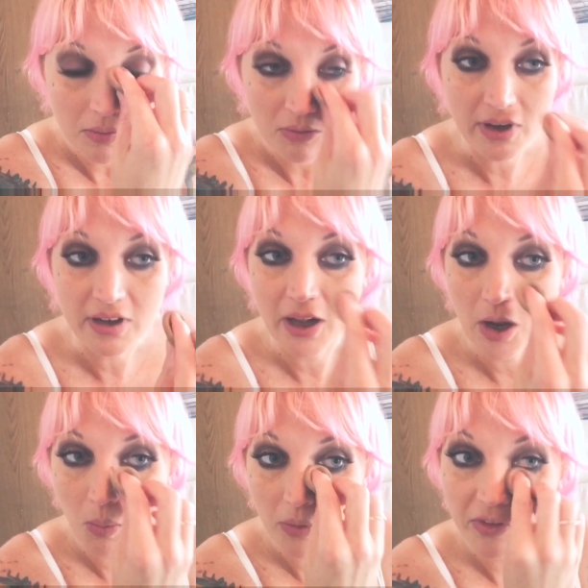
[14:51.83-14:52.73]
right
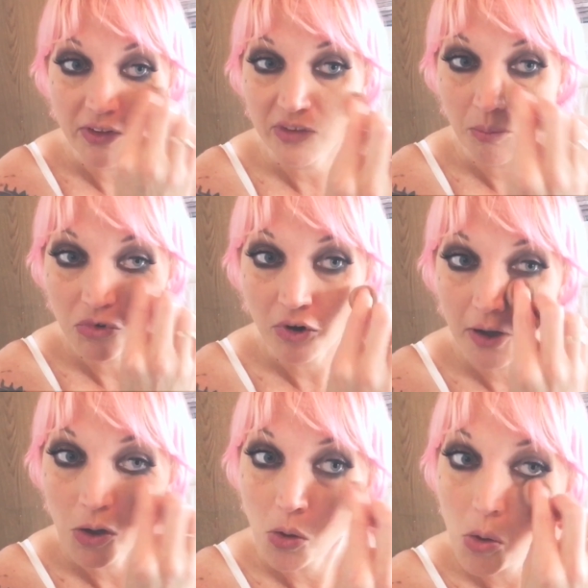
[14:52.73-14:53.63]
now with this, I'm trying
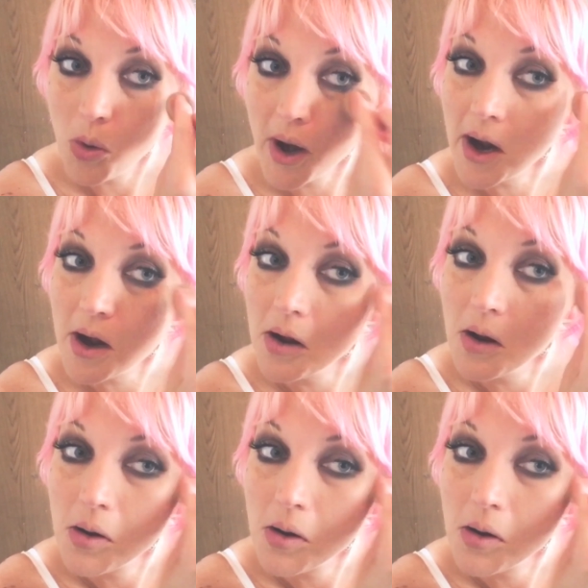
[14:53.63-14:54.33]
to go quick.